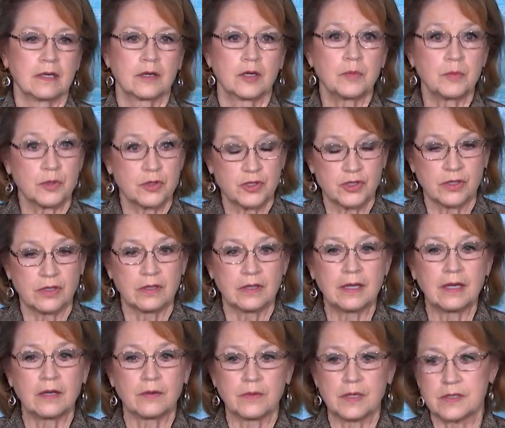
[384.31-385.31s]
commercial
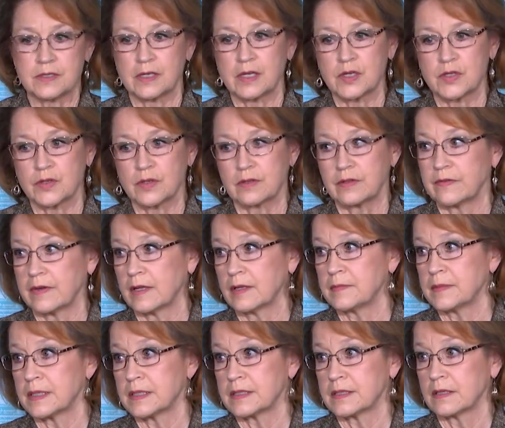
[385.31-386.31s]
and residential
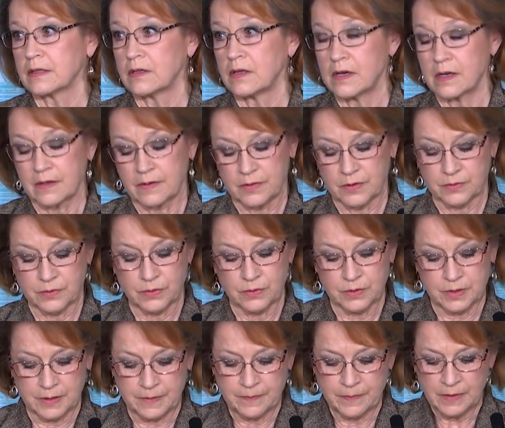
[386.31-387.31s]
development along the
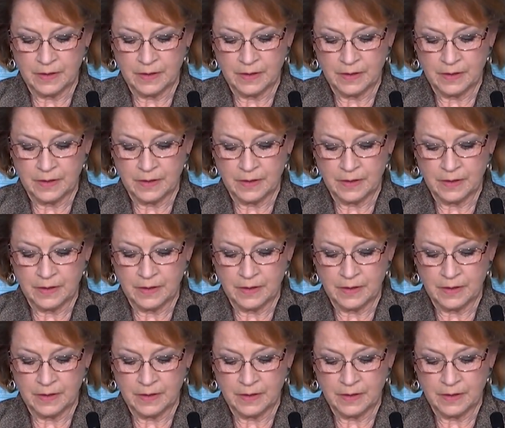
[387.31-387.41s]
route.